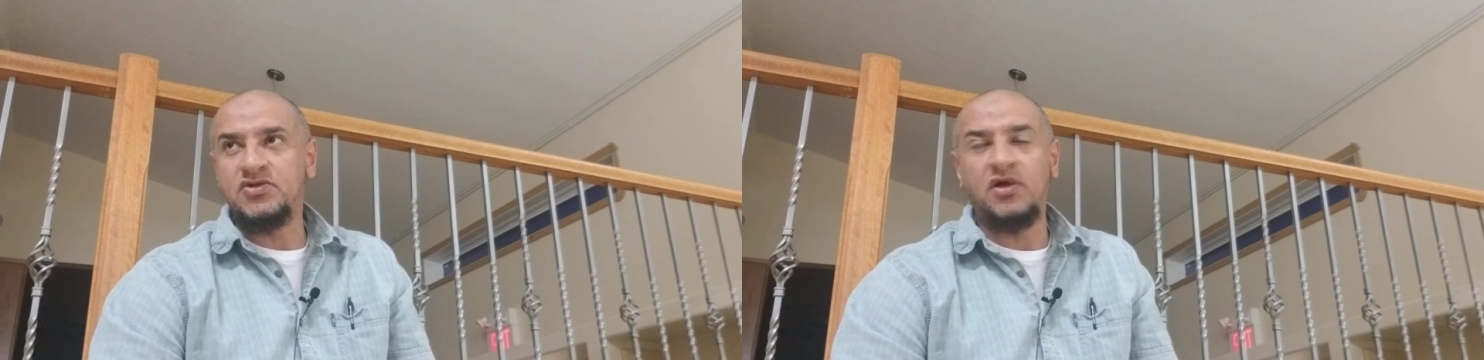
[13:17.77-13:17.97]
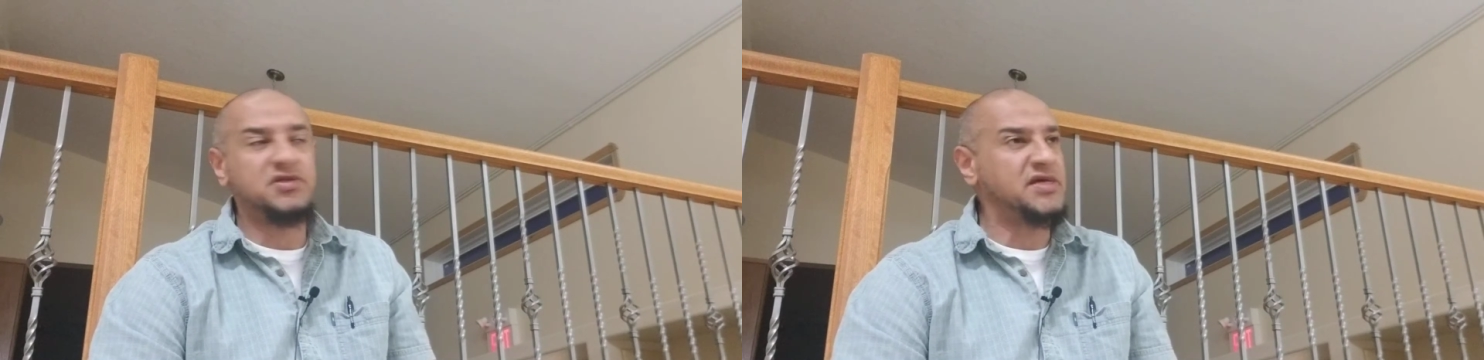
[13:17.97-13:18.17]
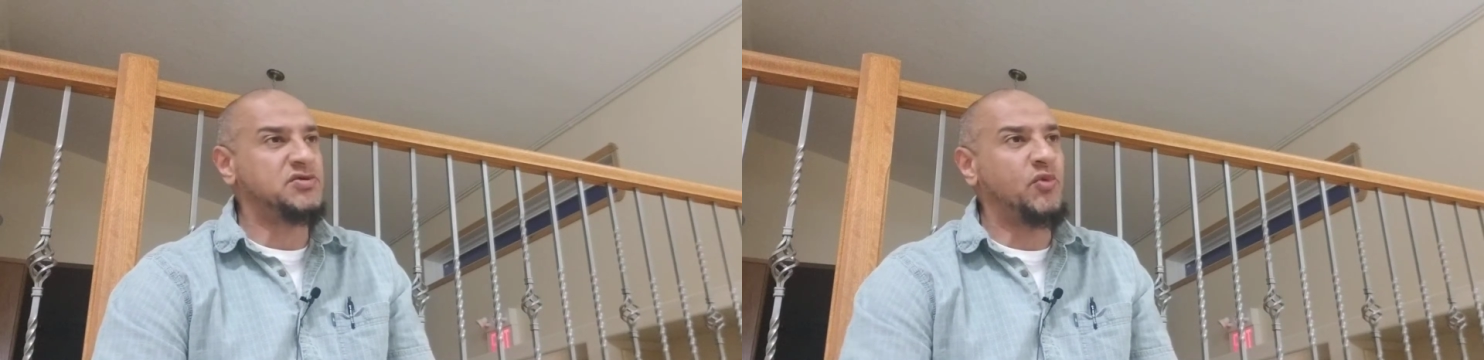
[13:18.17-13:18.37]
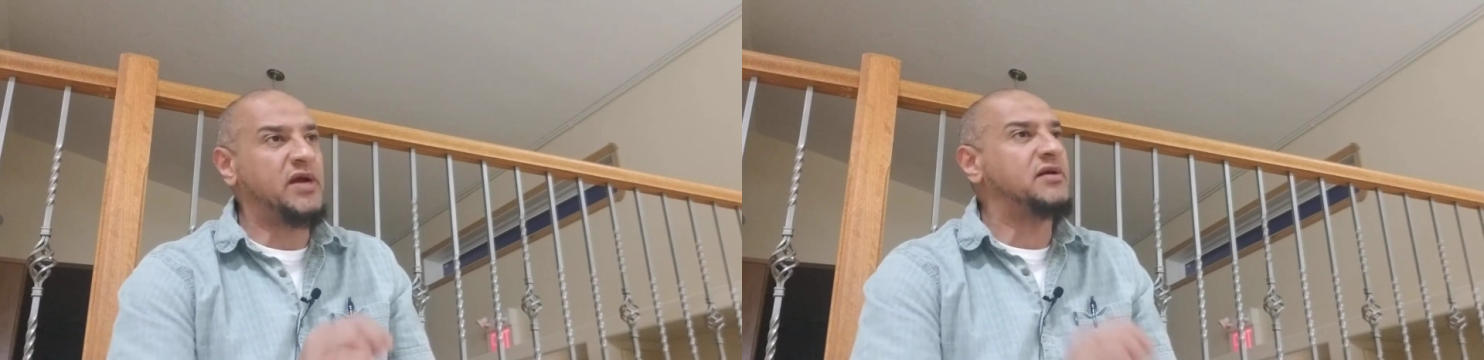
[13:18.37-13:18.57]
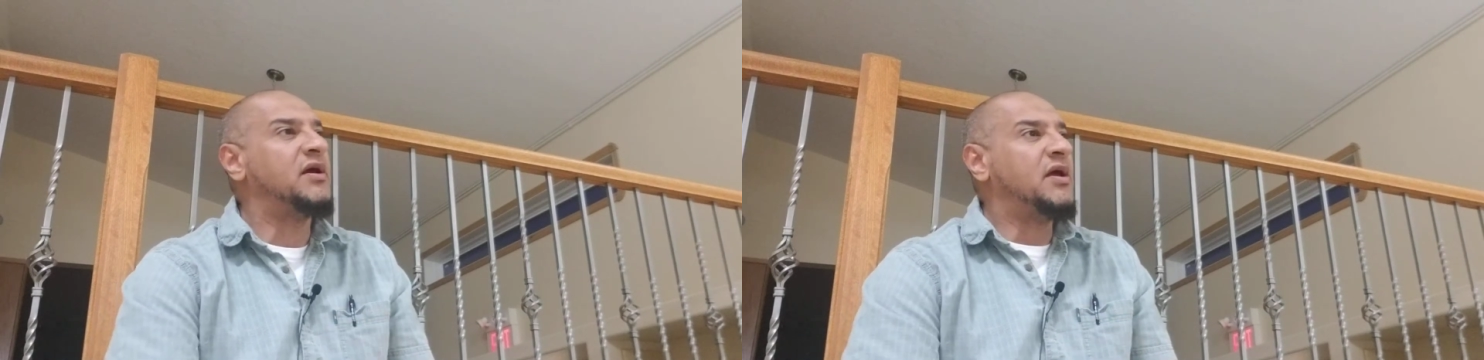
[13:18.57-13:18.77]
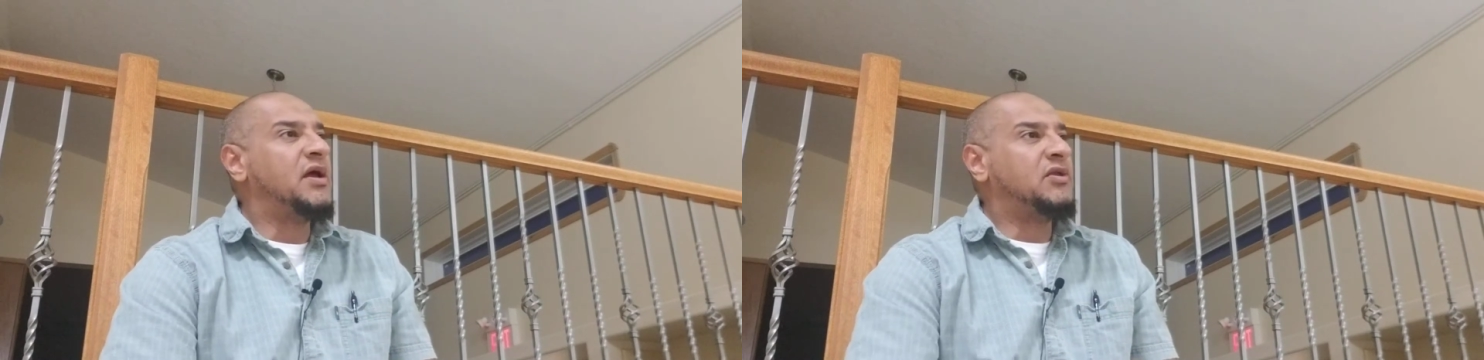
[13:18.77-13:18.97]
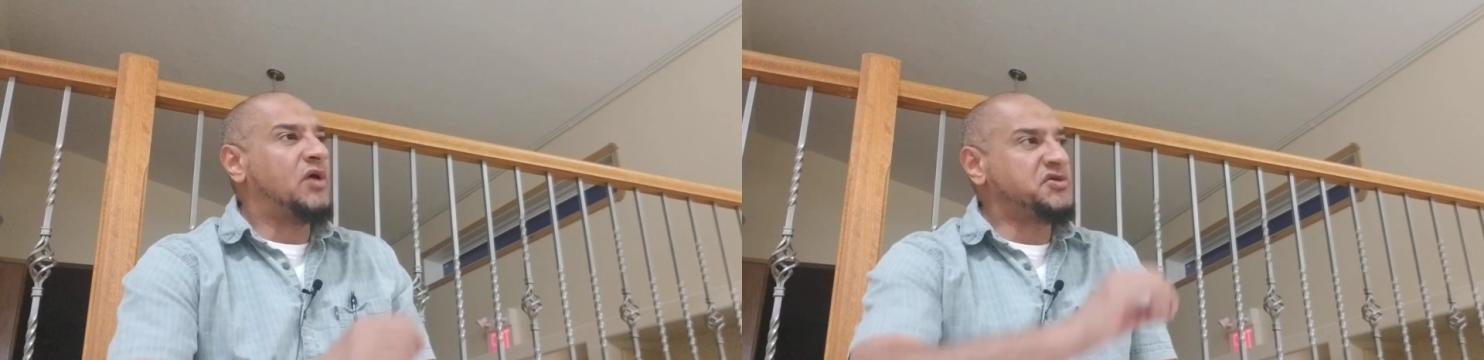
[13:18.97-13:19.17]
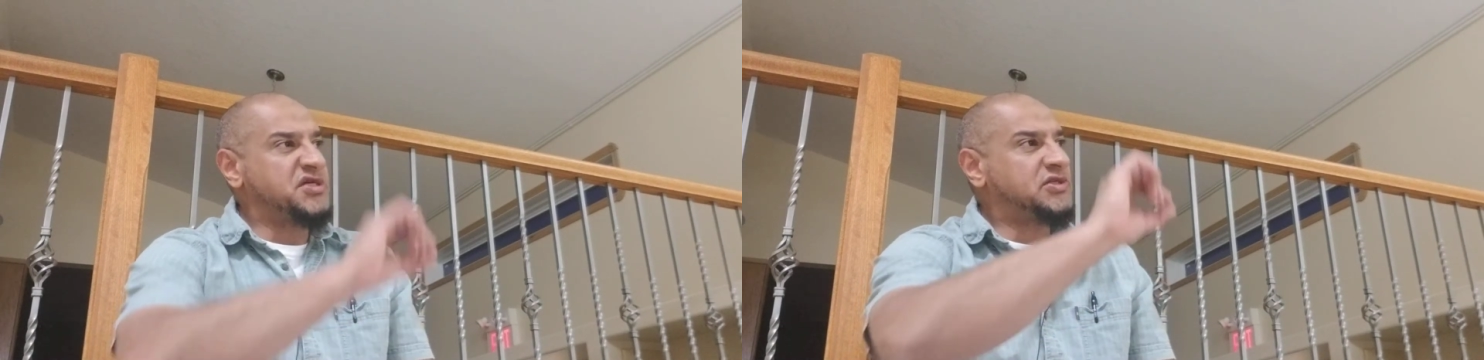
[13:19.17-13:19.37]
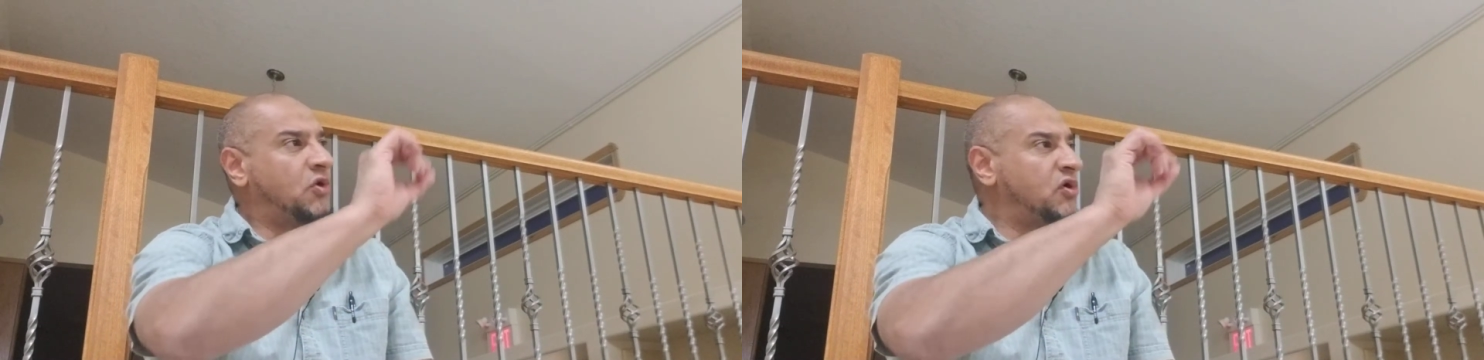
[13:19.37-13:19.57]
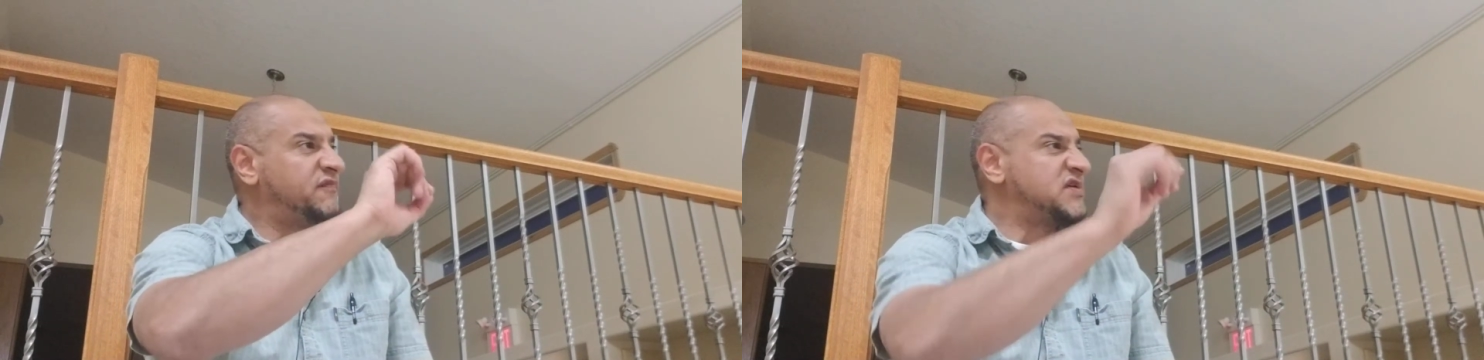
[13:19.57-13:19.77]
not just the
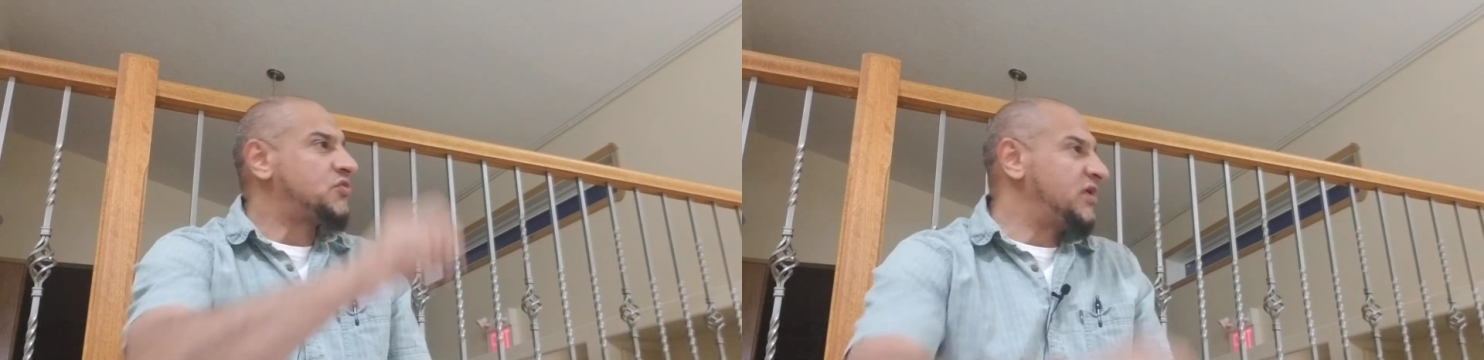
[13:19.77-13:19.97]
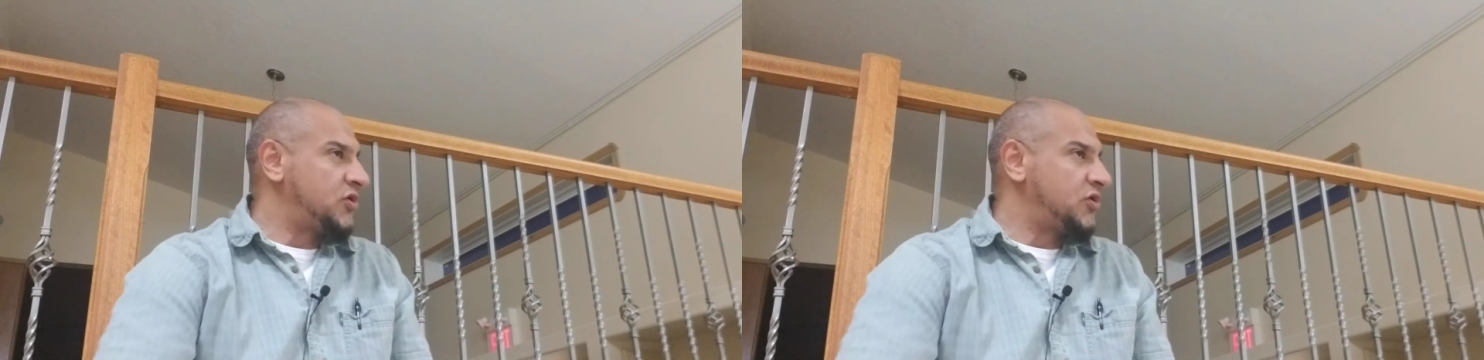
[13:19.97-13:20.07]
orifice where